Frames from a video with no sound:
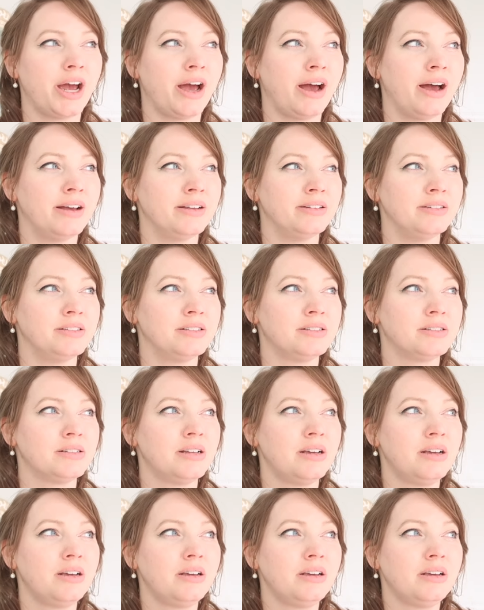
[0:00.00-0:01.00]
as
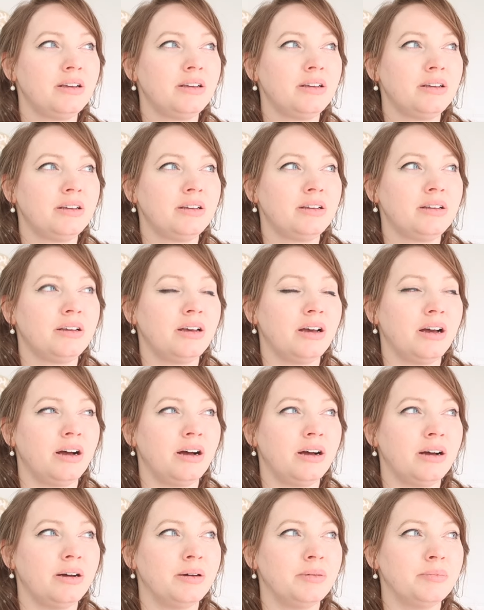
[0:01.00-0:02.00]

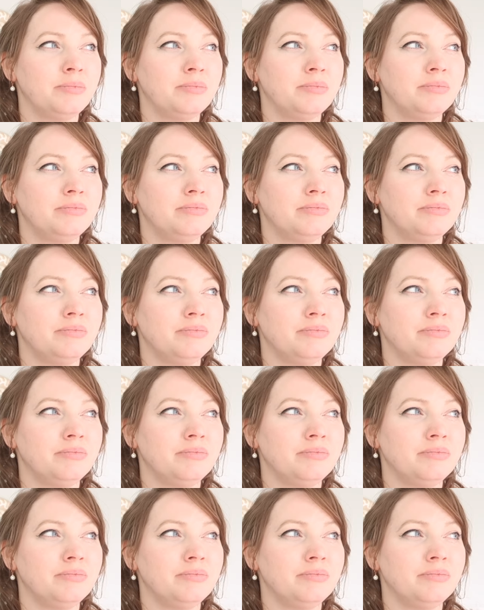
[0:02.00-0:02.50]
um,